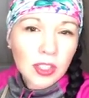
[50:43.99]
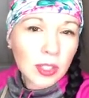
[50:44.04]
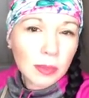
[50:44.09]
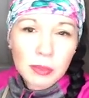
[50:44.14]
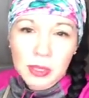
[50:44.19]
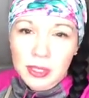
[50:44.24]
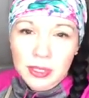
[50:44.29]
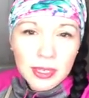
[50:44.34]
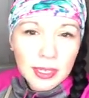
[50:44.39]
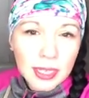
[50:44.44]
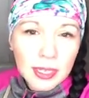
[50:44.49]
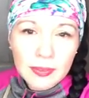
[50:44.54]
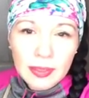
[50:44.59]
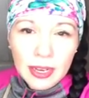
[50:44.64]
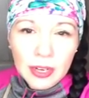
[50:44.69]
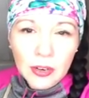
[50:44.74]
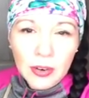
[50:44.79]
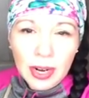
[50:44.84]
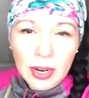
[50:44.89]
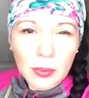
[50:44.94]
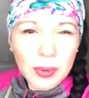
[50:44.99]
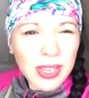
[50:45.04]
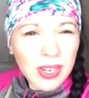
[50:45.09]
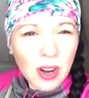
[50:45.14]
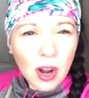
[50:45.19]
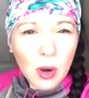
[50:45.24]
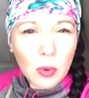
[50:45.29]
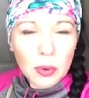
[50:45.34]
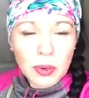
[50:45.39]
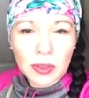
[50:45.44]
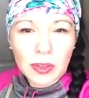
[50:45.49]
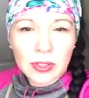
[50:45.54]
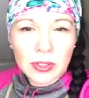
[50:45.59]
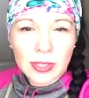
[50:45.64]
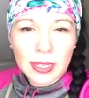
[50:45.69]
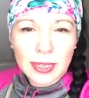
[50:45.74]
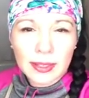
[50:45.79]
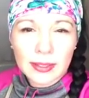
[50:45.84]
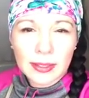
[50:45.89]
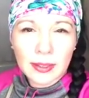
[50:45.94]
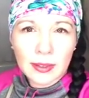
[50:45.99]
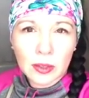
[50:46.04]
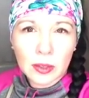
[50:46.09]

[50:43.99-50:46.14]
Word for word: So I'm just going to leave that gray. What do you call one of those things?